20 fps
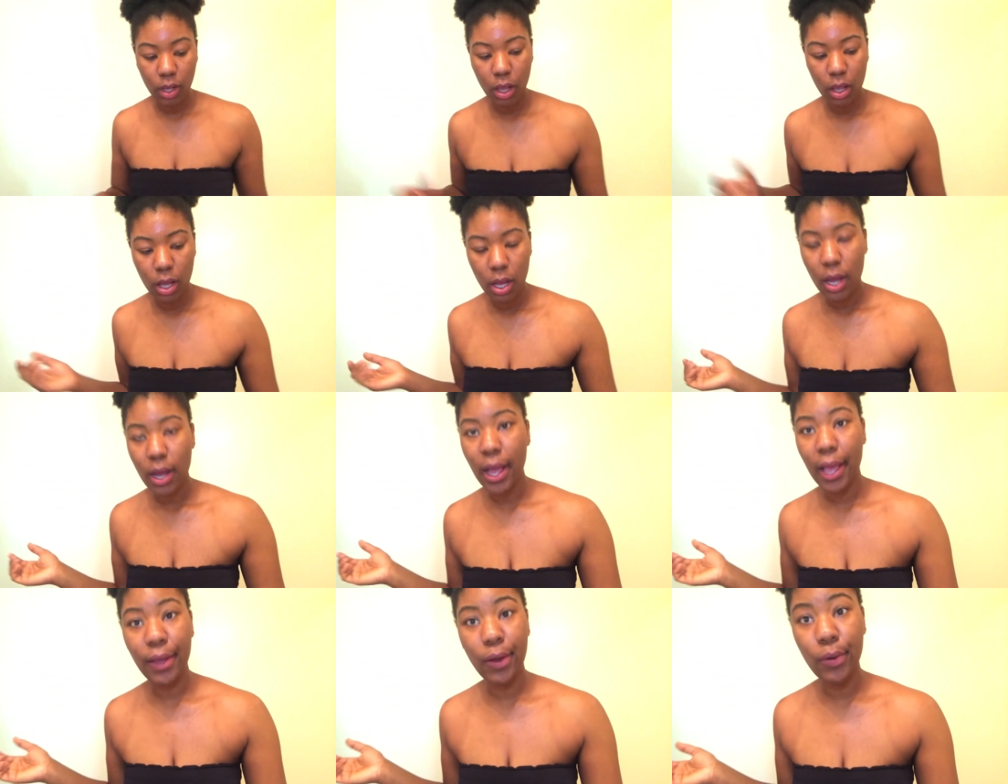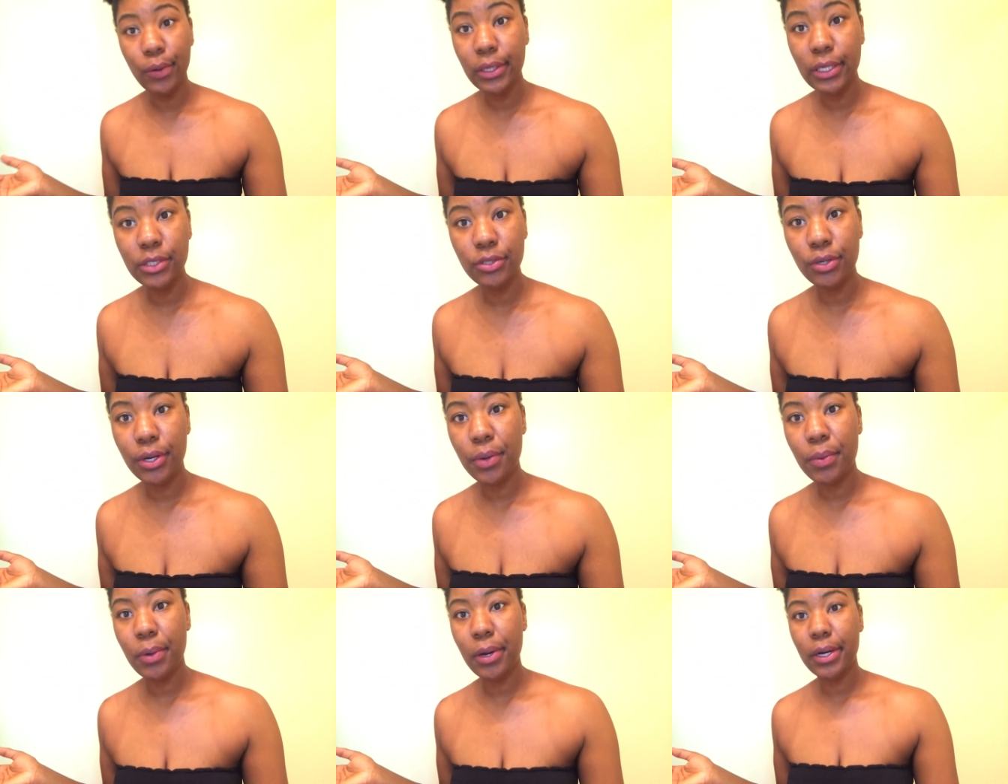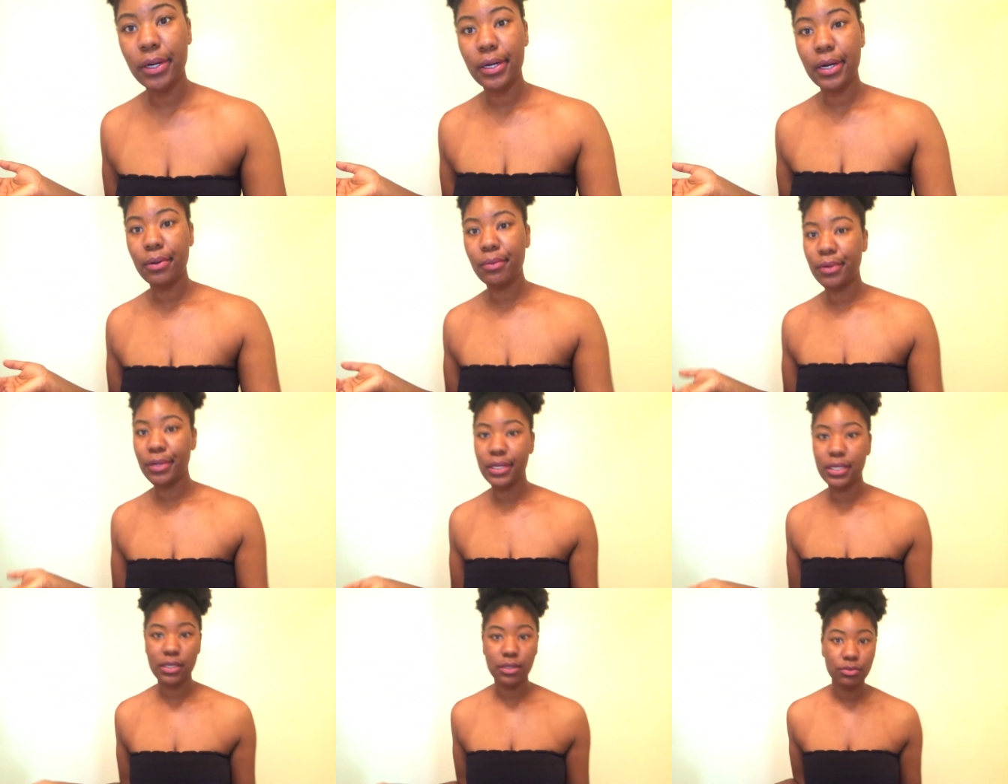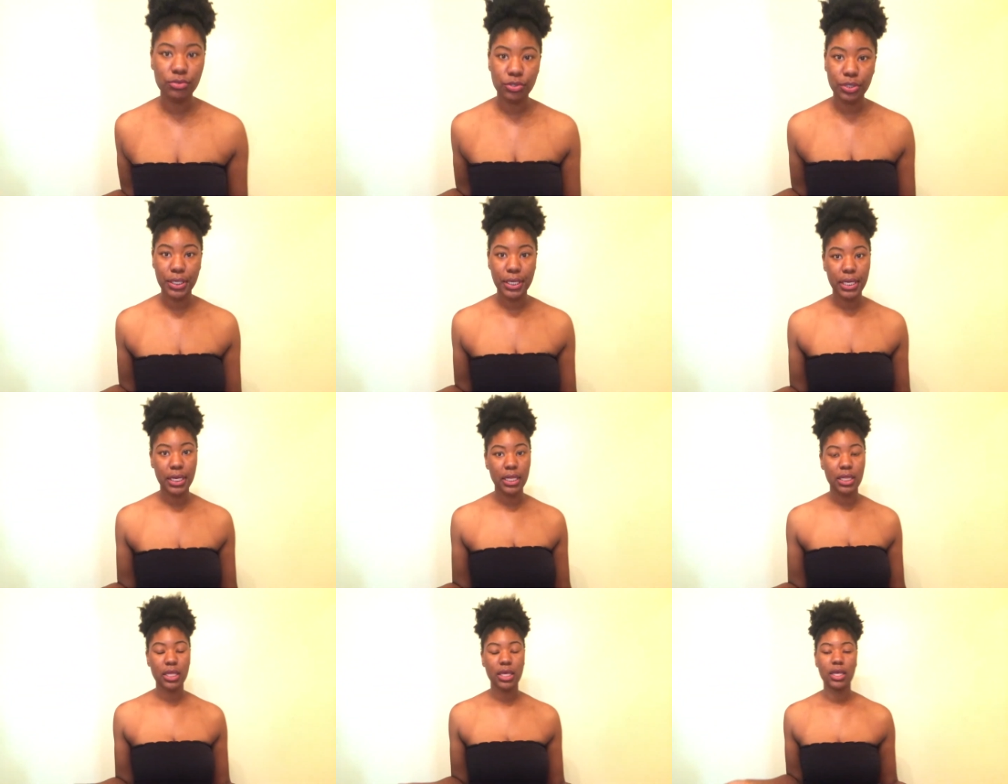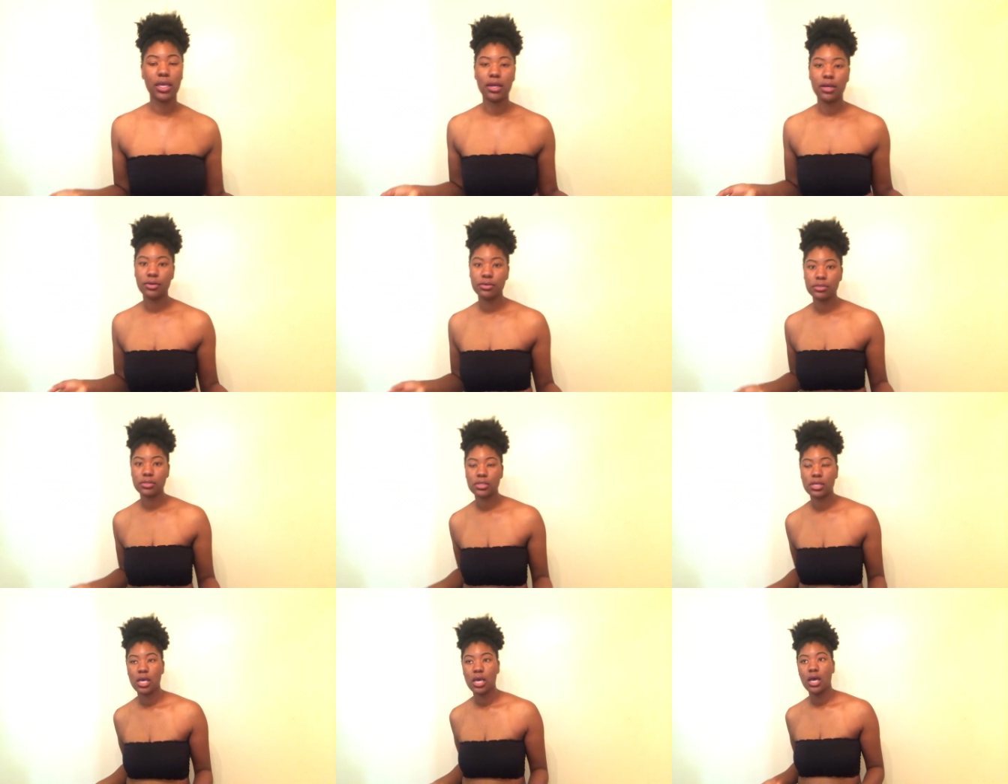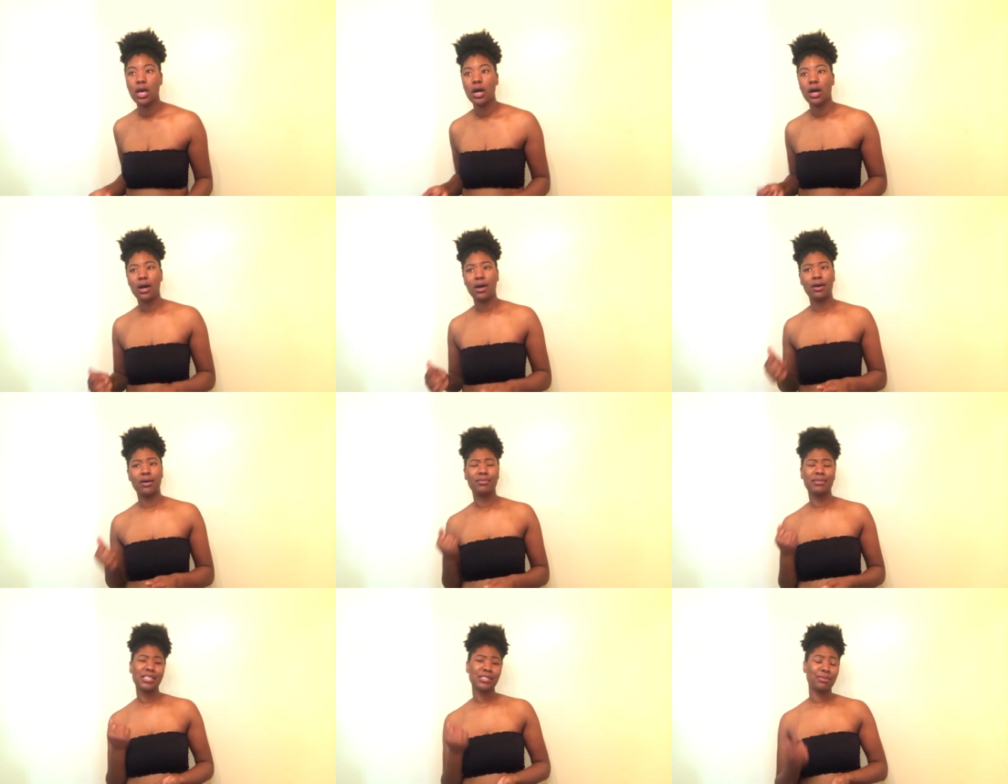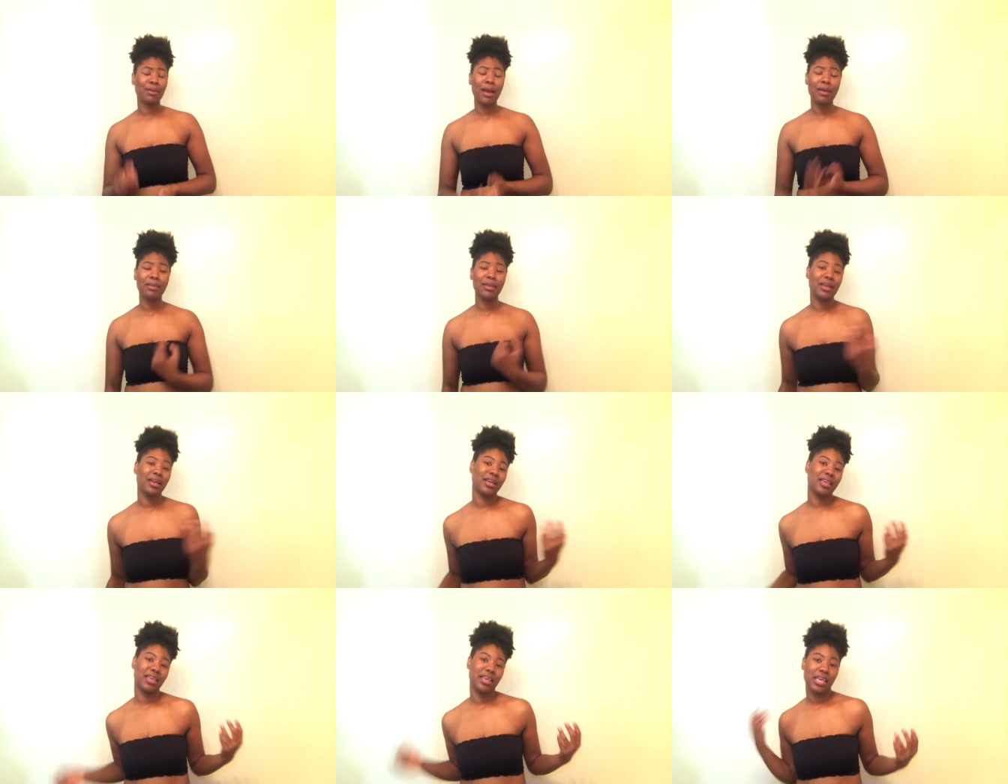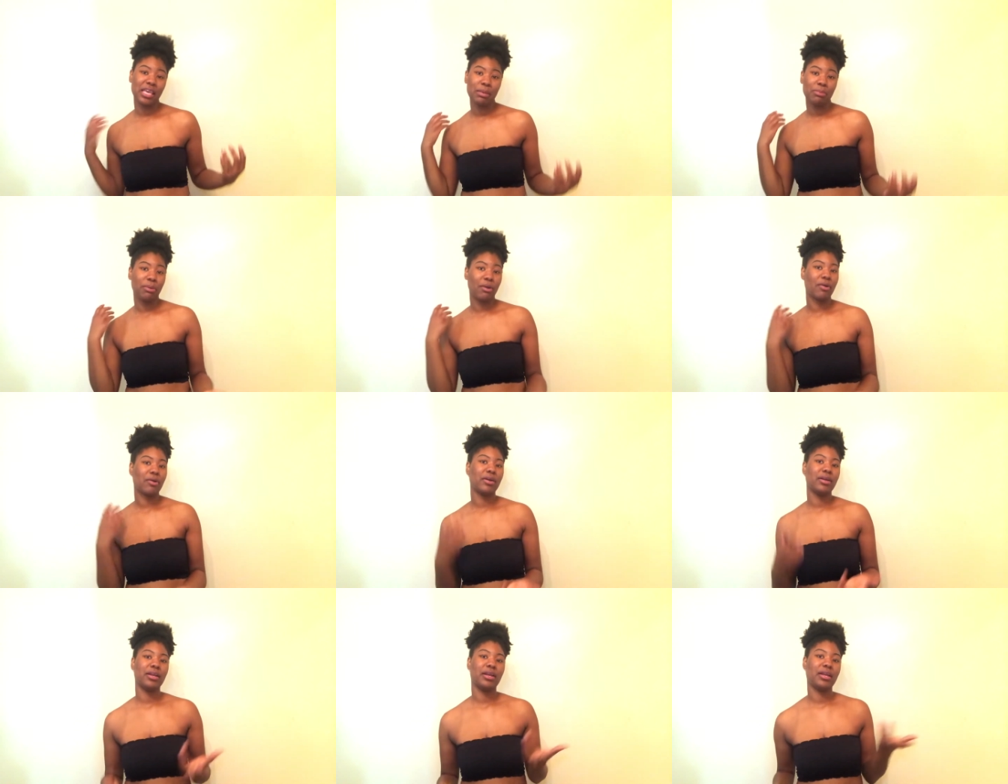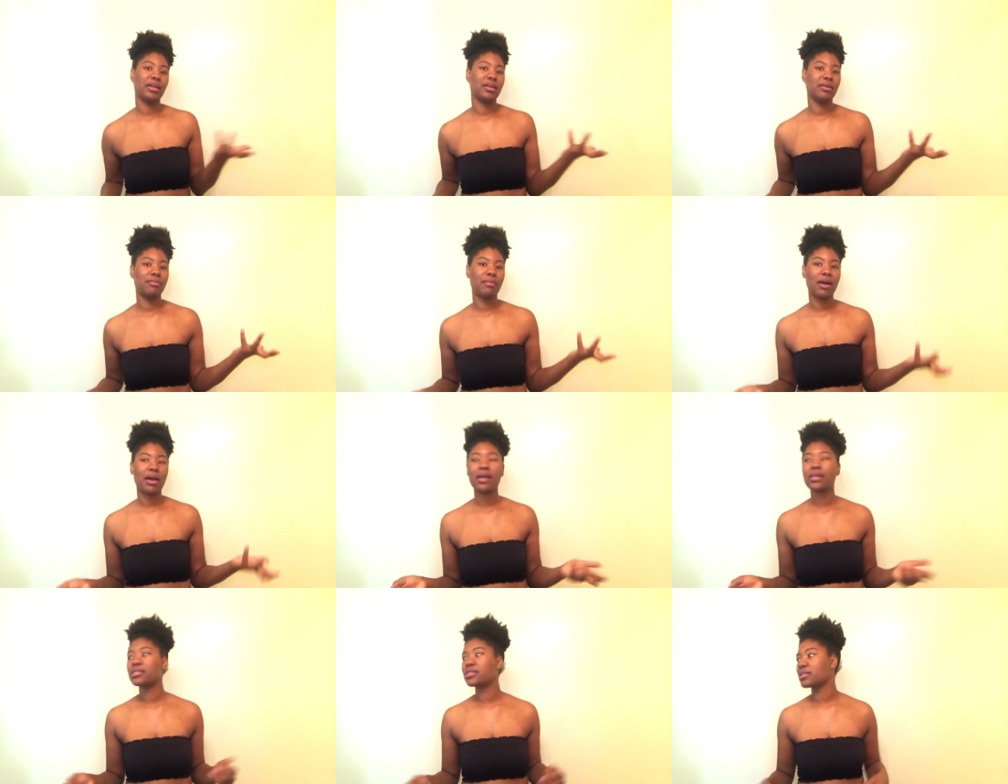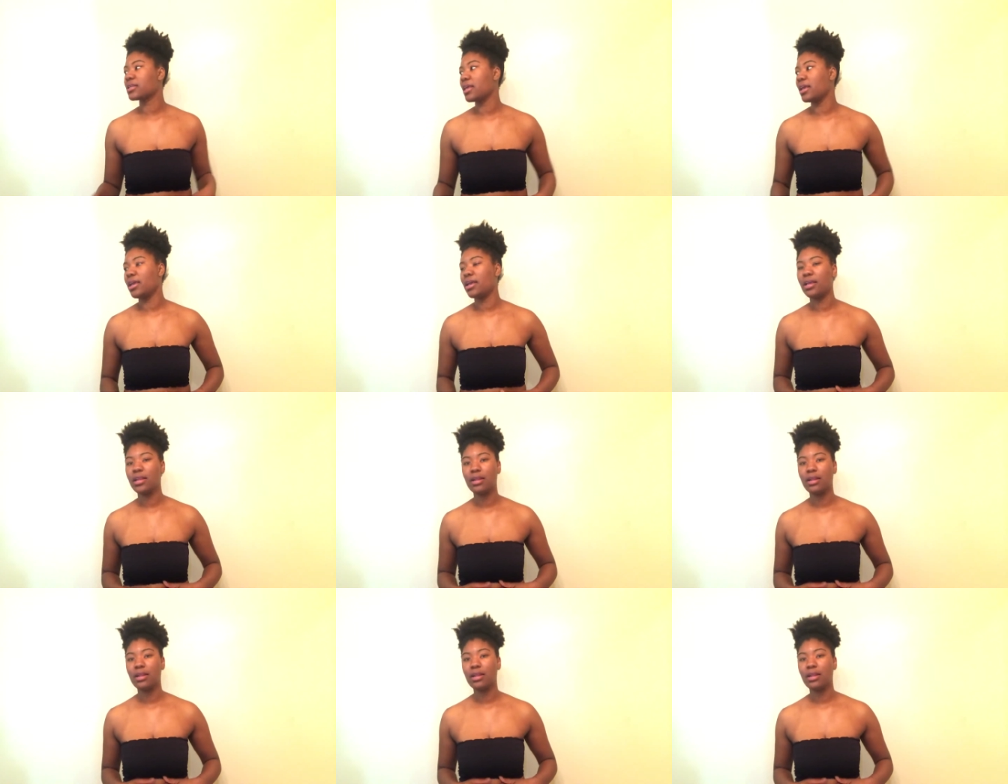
I only drink water. I really don't drink anything else. That's probably a key part in my skin